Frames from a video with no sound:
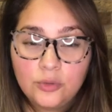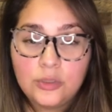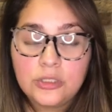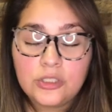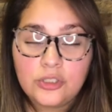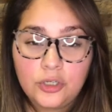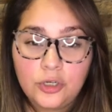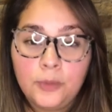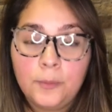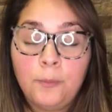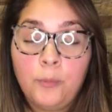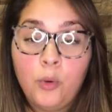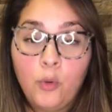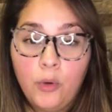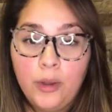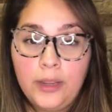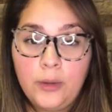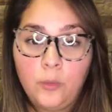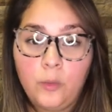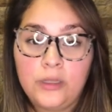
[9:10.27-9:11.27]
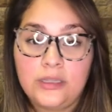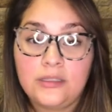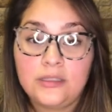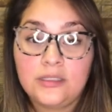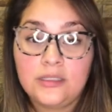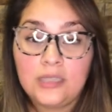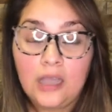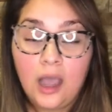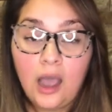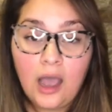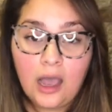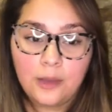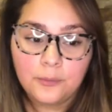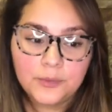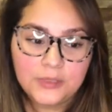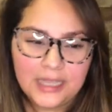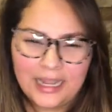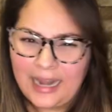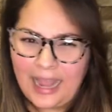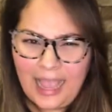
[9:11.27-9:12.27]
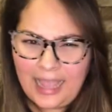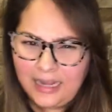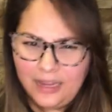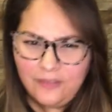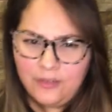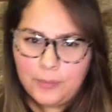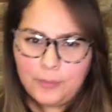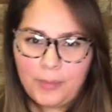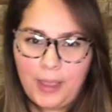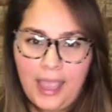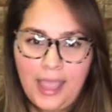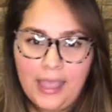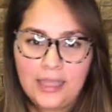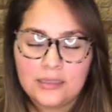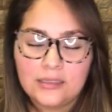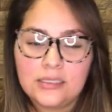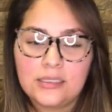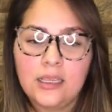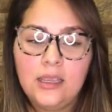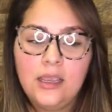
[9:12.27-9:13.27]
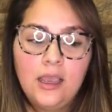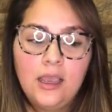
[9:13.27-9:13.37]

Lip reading: a certain point with tops and even pants.